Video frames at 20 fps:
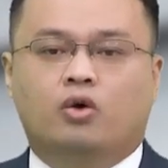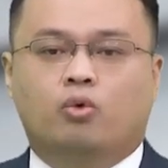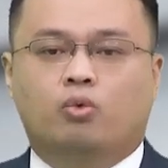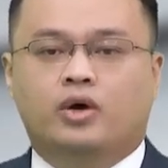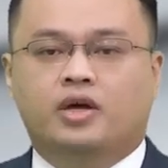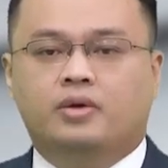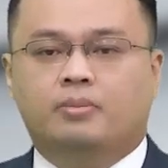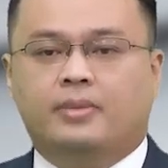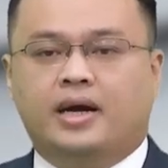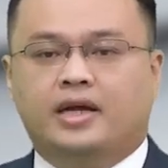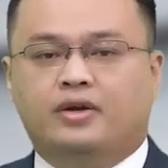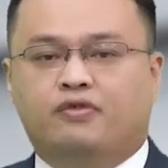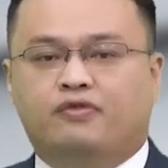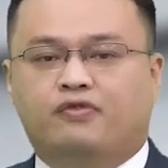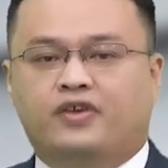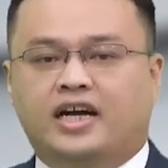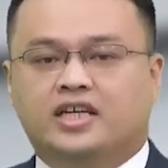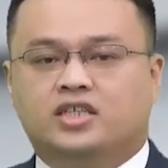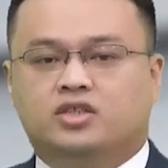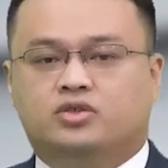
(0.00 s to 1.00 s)
When
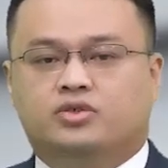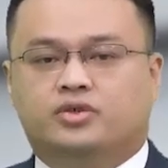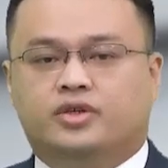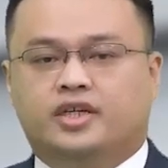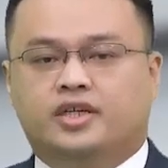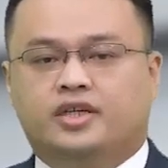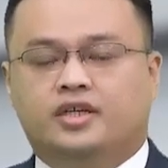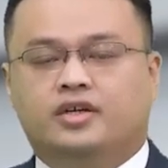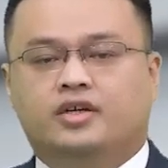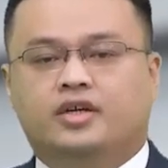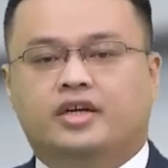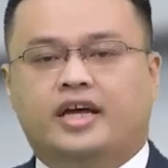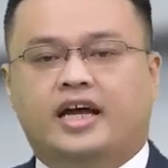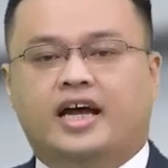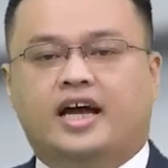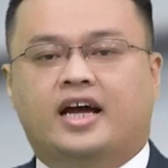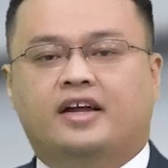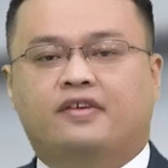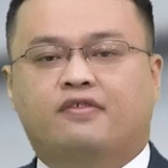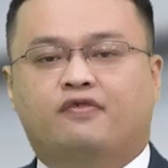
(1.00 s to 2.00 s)
manufacturing
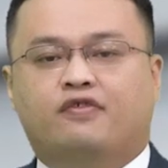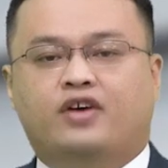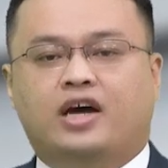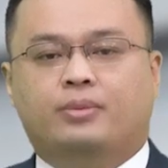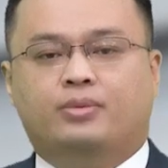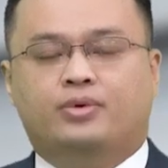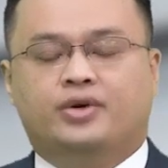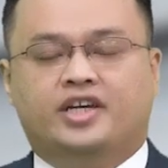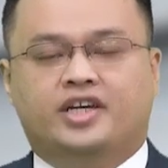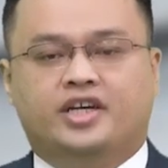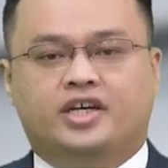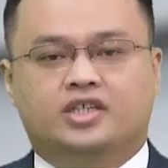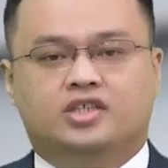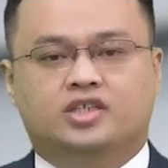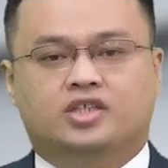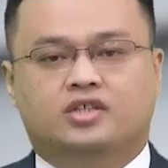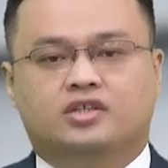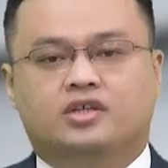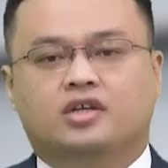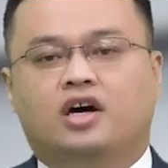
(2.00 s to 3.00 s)
and
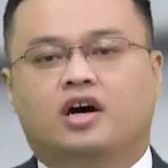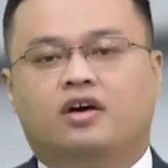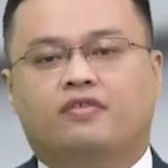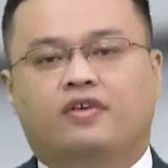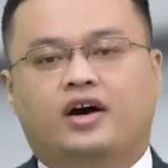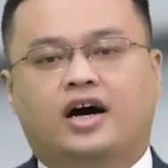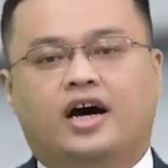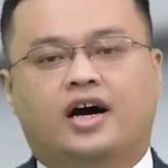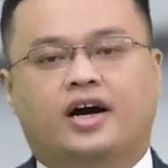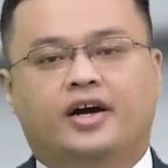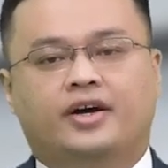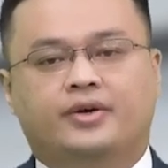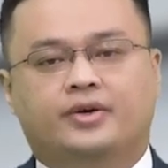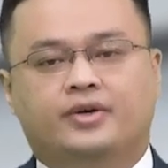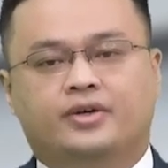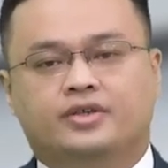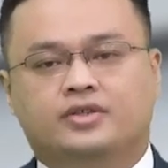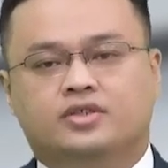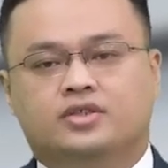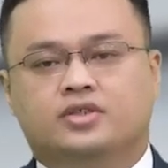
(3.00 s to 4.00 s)
fabrication of
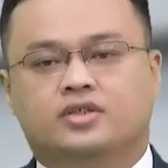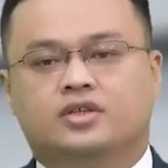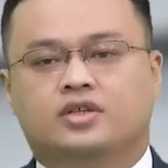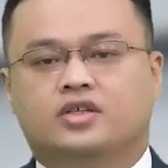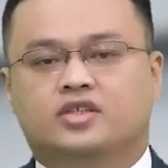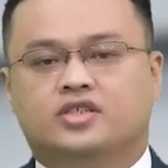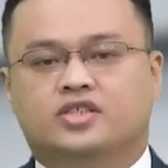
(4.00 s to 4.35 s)
irons,